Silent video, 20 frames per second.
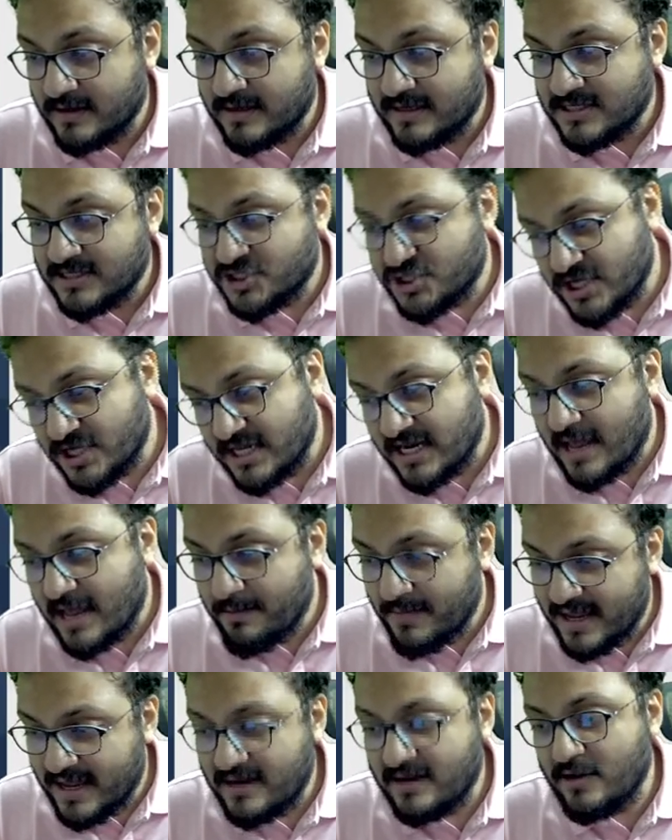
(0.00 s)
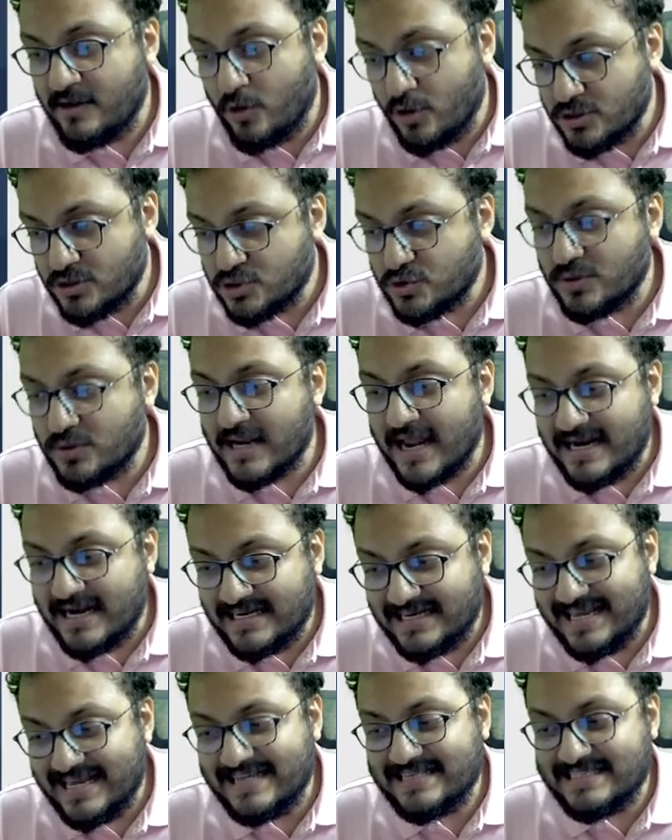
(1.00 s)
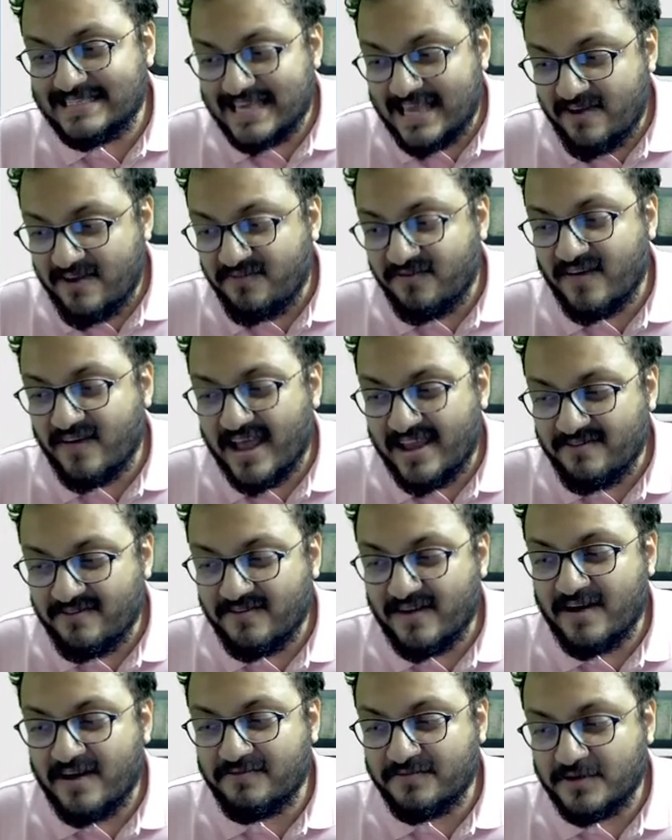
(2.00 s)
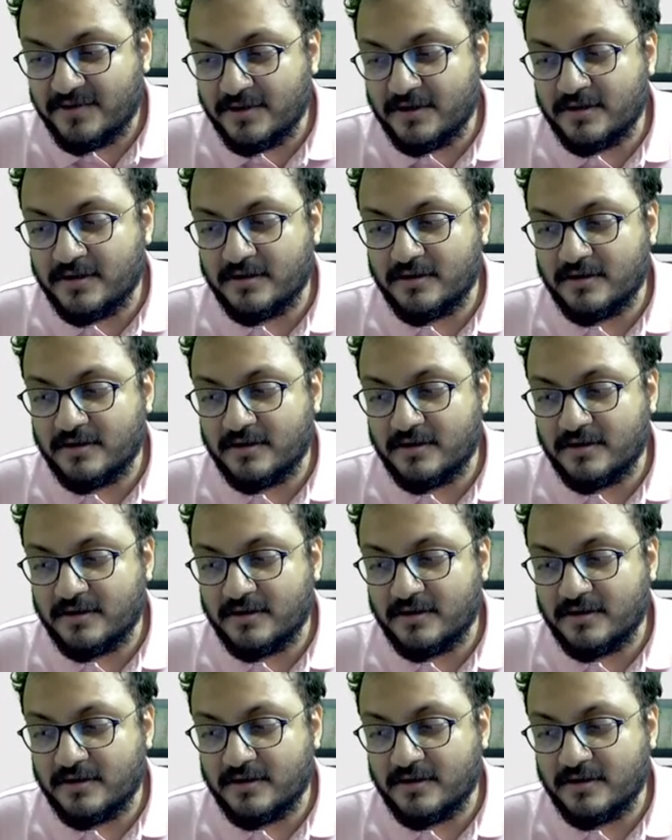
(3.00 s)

Sriram and also knight takes e5 after